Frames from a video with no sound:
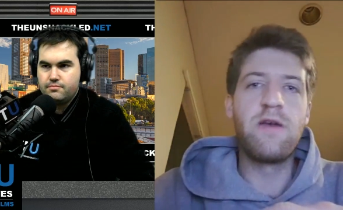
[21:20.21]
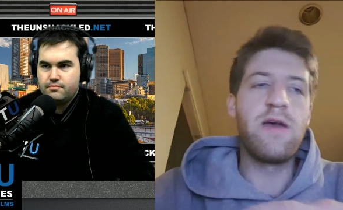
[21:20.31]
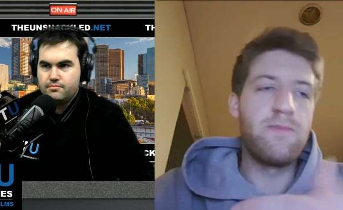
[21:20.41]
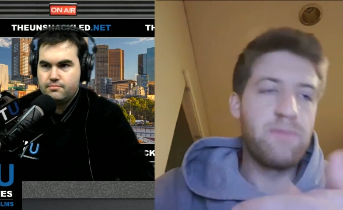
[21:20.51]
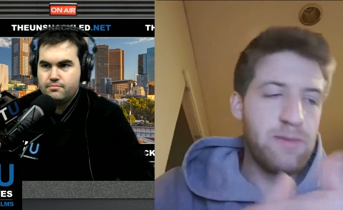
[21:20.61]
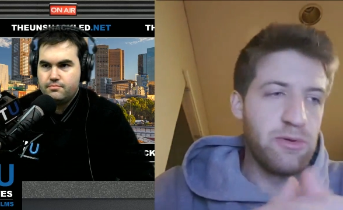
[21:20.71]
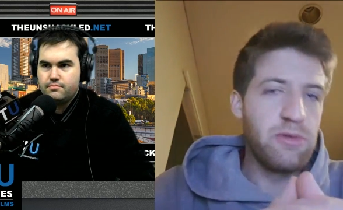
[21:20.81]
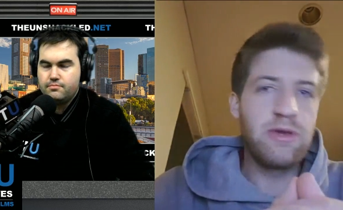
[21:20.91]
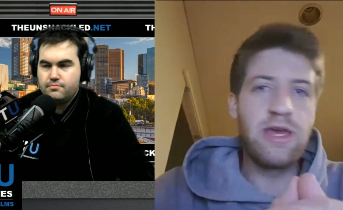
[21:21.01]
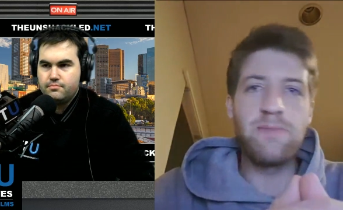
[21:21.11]

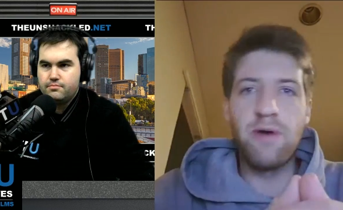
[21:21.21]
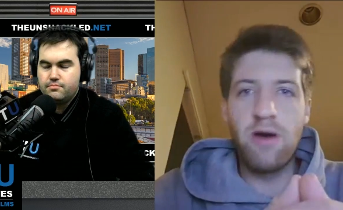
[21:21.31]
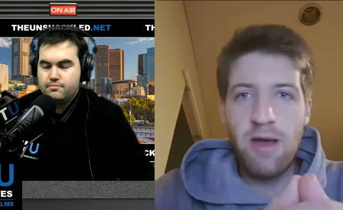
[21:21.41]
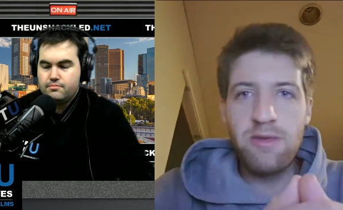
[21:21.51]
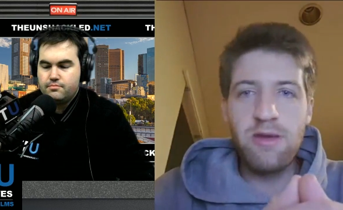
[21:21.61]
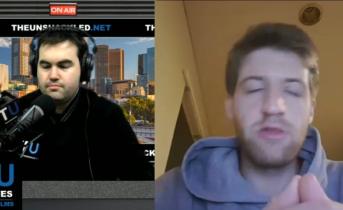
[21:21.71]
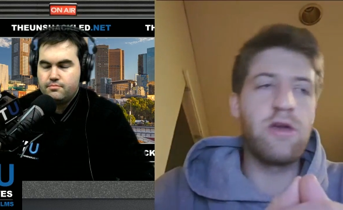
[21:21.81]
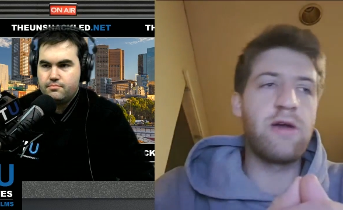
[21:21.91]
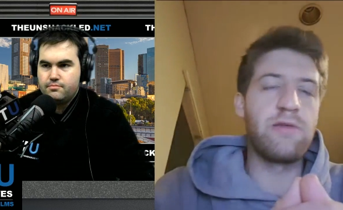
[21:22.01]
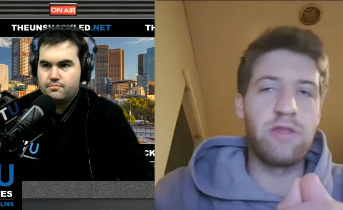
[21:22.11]
Speaker 1: people get behind the
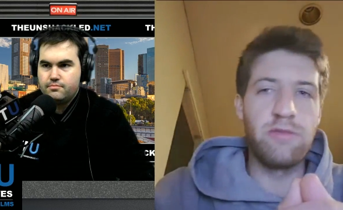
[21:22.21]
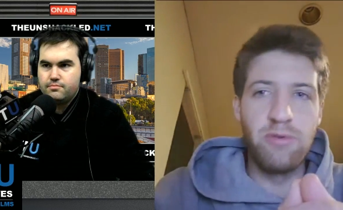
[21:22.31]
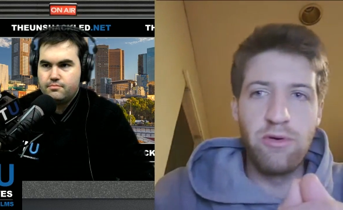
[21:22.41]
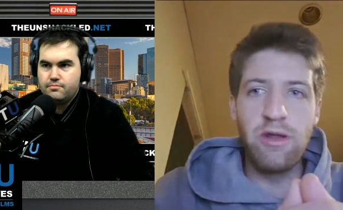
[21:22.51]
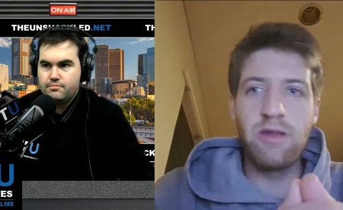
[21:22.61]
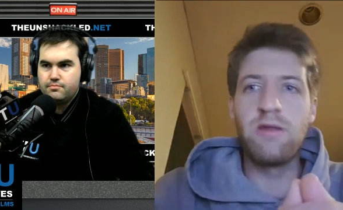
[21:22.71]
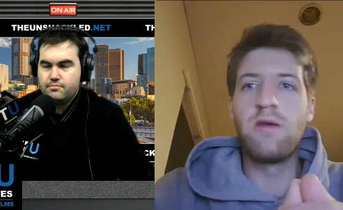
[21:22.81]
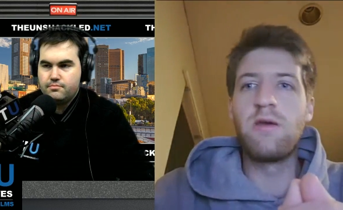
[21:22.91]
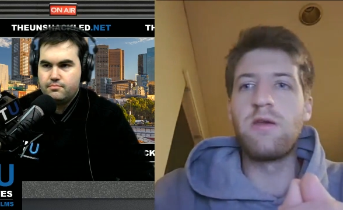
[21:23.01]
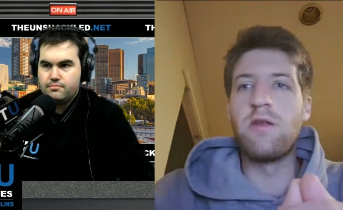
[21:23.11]
Unshackled, support it,
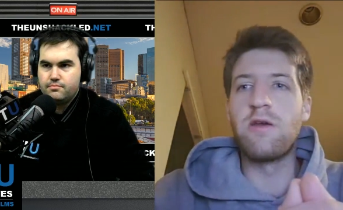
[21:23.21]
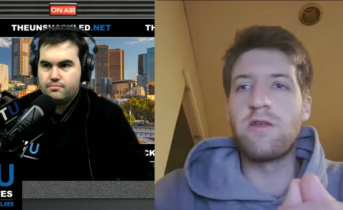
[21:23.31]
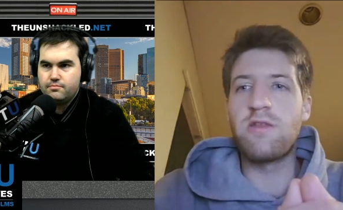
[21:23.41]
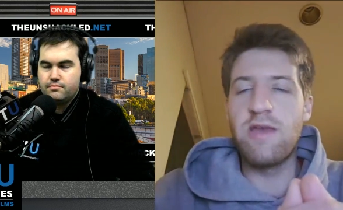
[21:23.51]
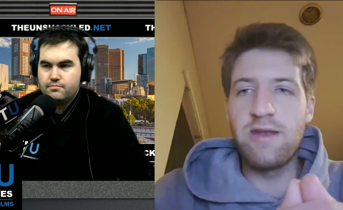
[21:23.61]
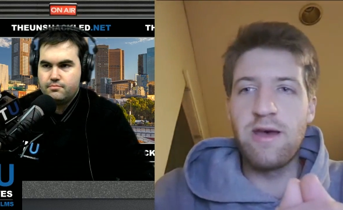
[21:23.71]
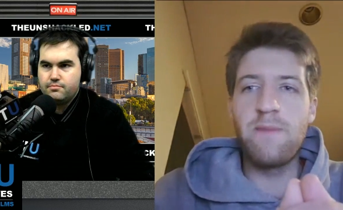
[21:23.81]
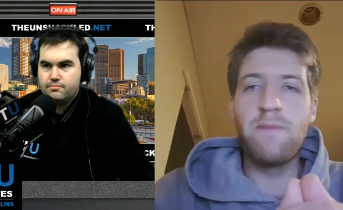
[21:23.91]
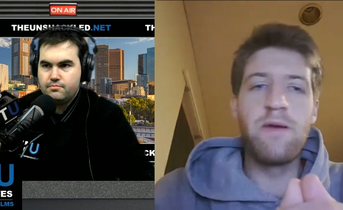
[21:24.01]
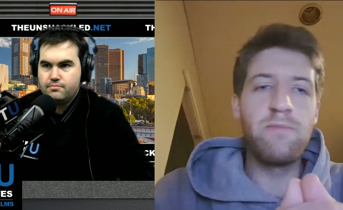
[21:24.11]
you know, stand
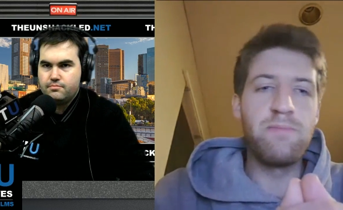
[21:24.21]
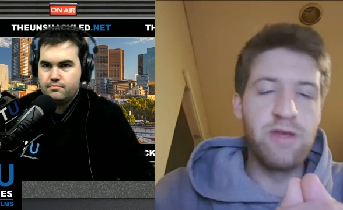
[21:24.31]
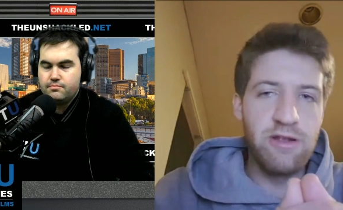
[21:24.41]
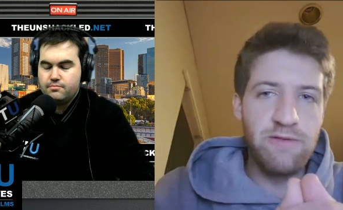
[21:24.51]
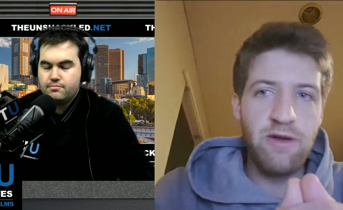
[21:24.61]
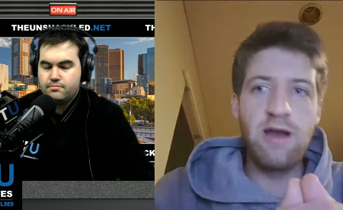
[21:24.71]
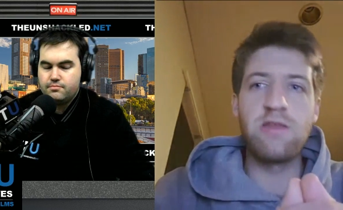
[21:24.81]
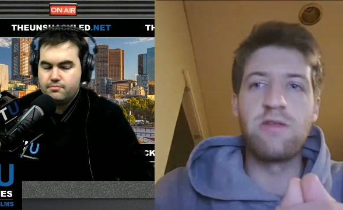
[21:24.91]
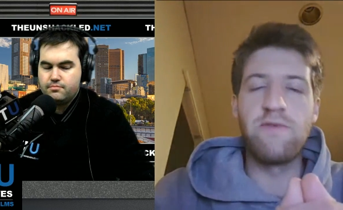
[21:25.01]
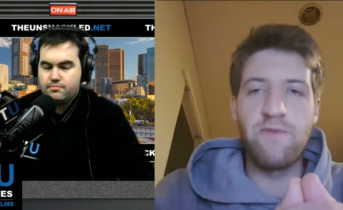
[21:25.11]
up, Bill of
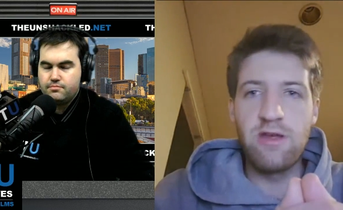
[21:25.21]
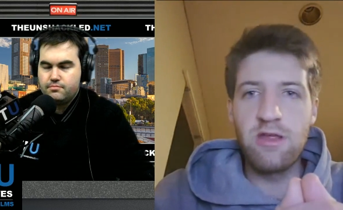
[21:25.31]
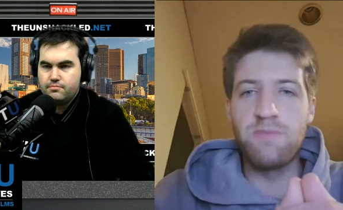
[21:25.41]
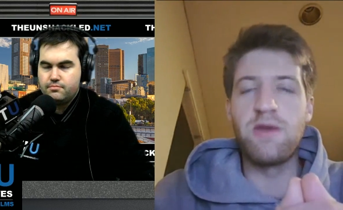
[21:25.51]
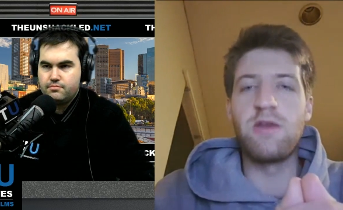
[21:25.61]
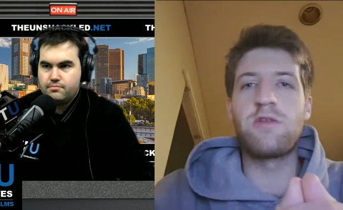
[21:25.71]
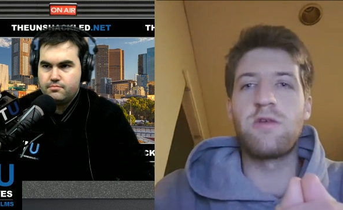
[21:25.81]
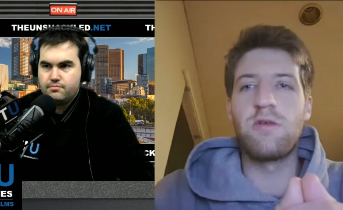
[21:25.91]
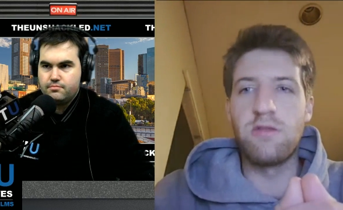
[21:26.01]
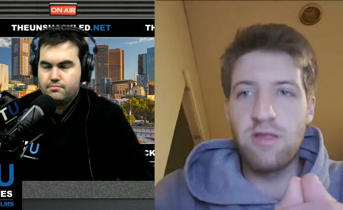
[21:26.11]
Rights, free speech.
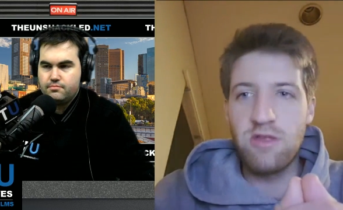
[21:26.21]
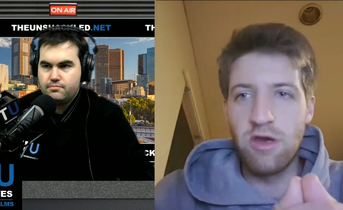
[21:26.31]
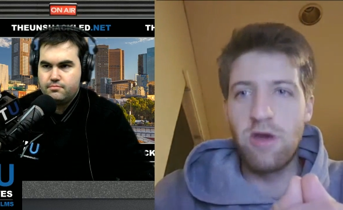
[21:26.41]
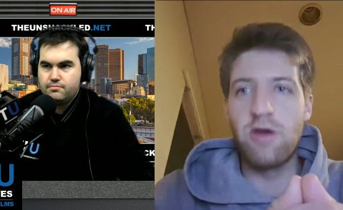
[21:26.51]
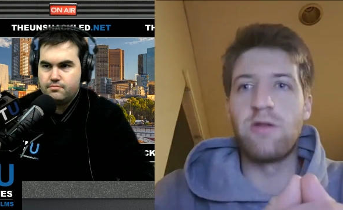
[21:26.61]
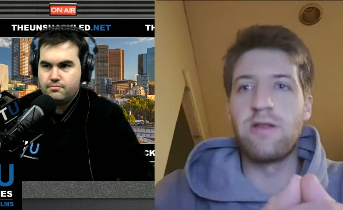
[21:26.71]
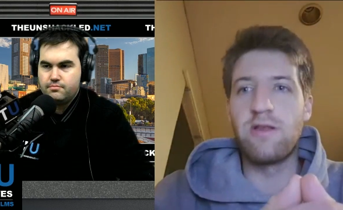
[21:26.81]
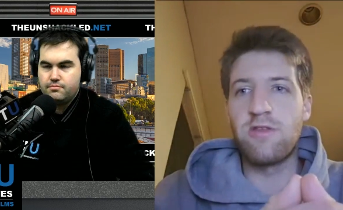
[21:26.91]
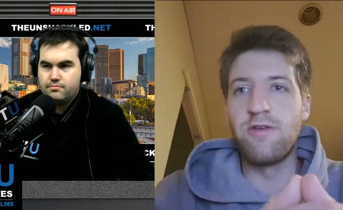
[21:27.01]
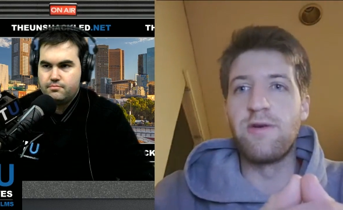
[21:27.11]
Let's go. Let's
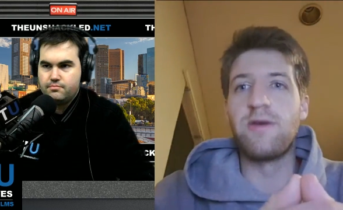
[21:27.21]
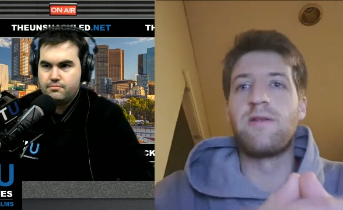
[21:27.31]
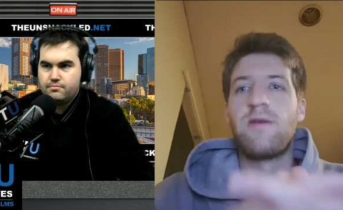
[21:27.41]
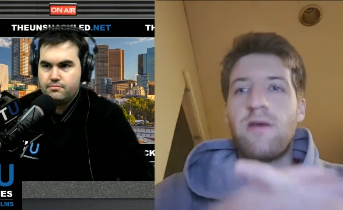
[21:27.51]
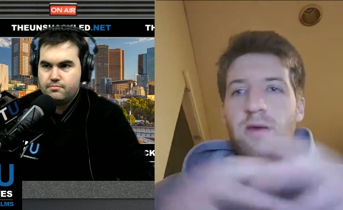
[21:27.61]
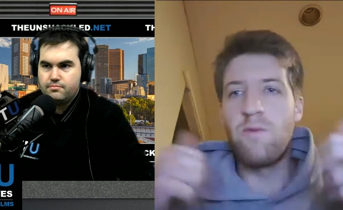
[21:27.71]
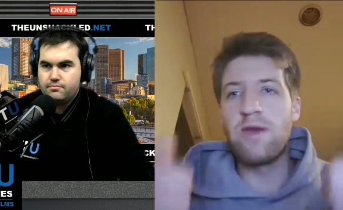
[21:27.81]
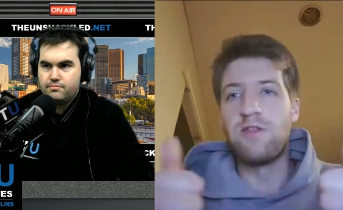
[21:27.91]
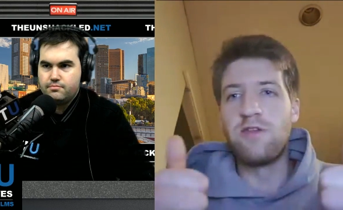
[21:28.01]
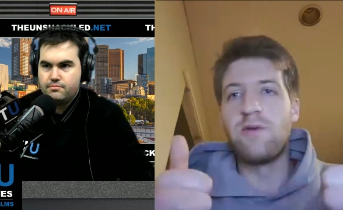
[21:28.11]
do it. We
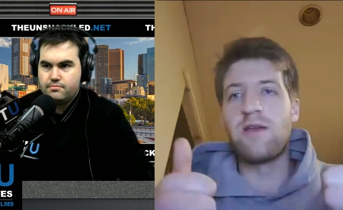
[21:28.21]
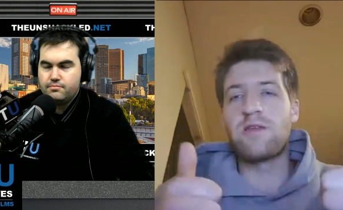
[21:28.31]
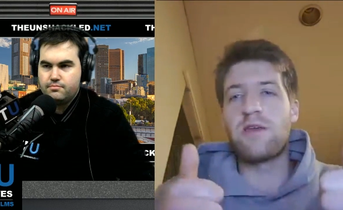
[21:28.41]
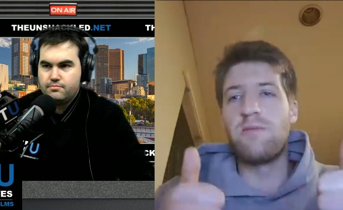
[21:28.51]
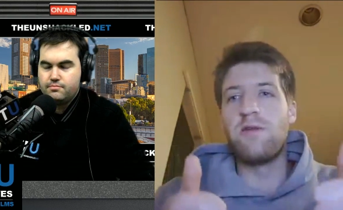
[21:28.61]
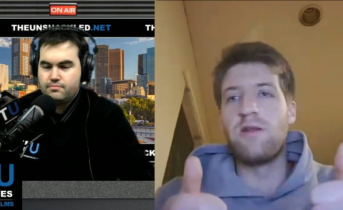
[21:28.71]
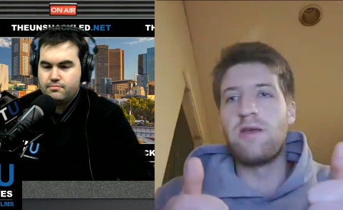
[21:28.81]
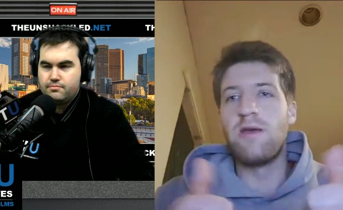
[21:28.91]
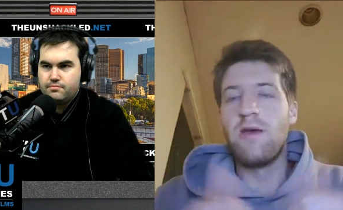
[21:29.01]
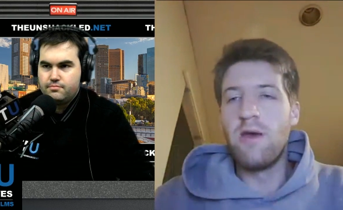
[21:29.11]
can do it as a
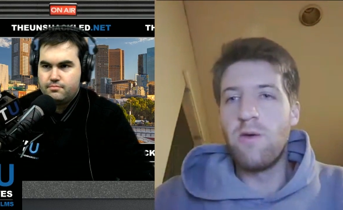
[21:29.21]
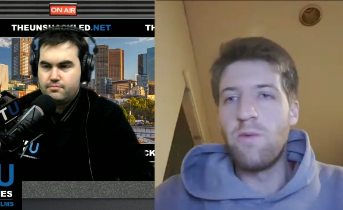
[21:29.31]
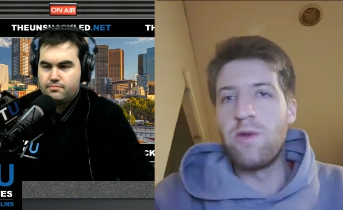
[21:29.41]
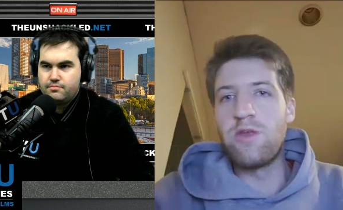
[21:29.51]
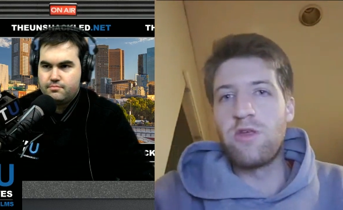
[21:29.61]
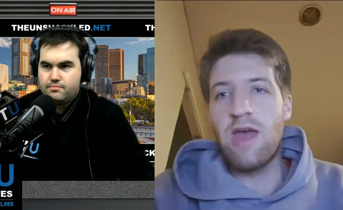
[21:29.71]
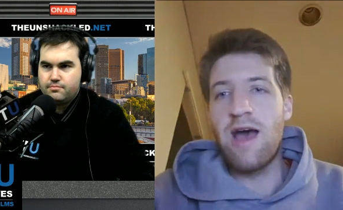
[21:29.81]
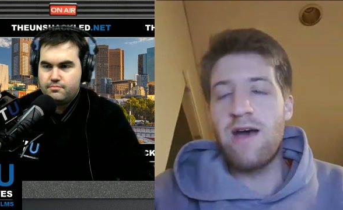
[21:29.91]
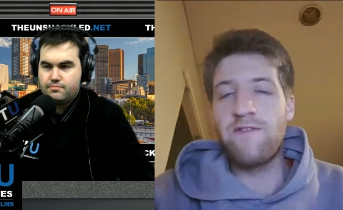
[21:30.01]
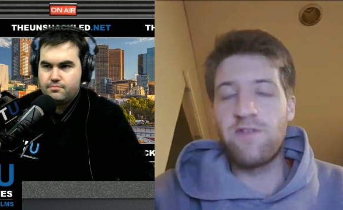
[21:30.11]
community. We just
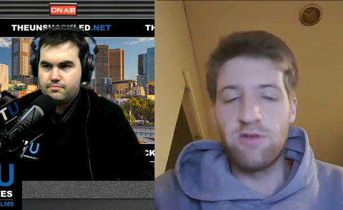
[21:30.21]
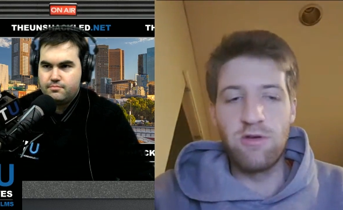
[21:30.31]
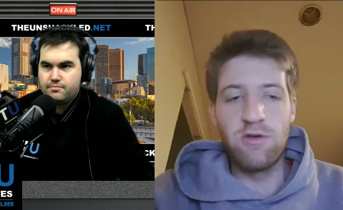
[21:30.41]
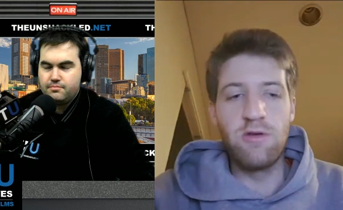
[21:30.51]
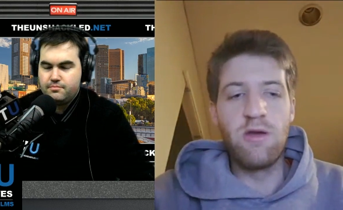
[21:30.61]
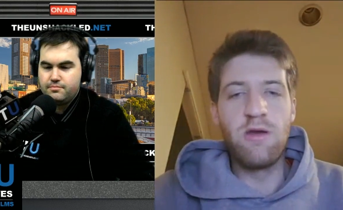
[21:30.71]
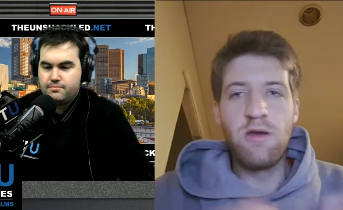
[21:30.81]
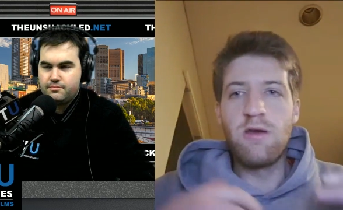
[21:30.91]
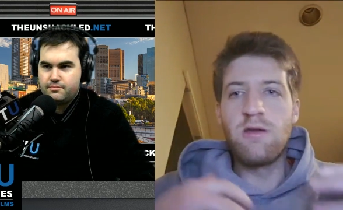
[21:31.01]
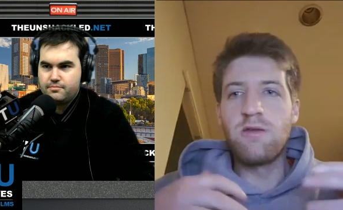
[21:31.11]
have to
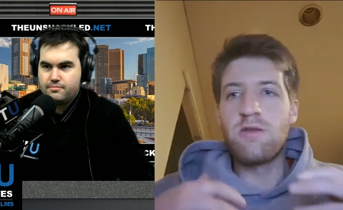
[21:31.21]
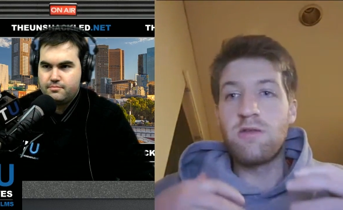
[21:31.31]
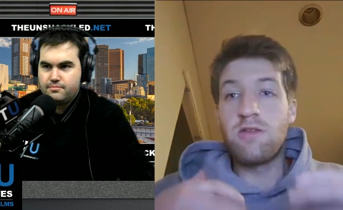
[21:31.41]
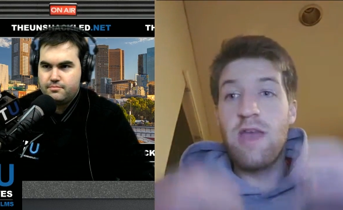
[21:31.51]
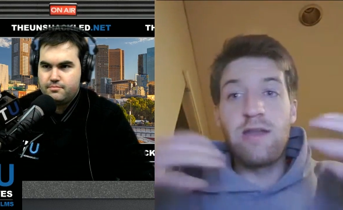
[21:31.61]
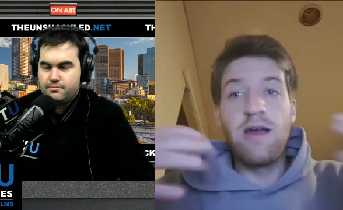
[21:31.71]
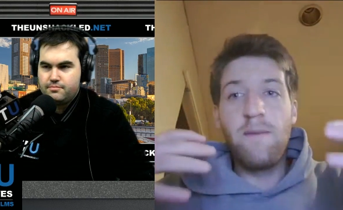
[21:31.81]
stand up